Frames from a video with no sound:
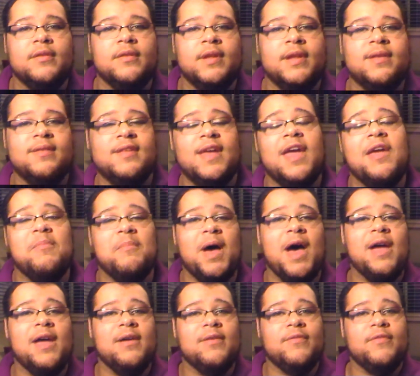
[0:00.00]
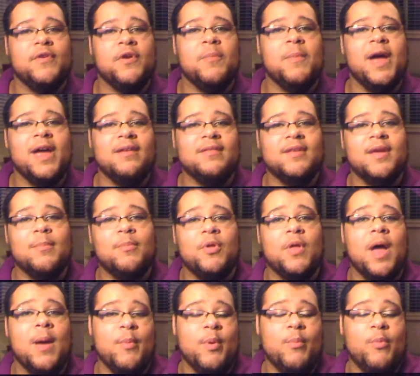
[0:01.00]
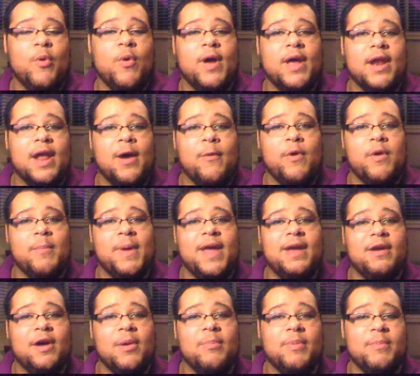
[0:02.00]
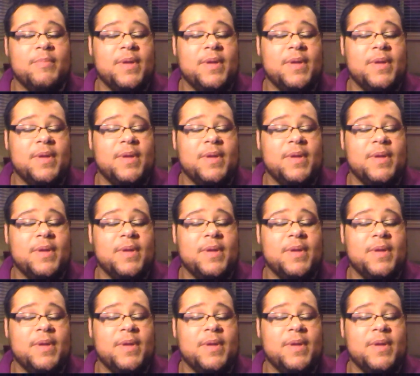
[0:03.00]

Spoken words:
let's say for my example, I'm a boy and I wear makeup,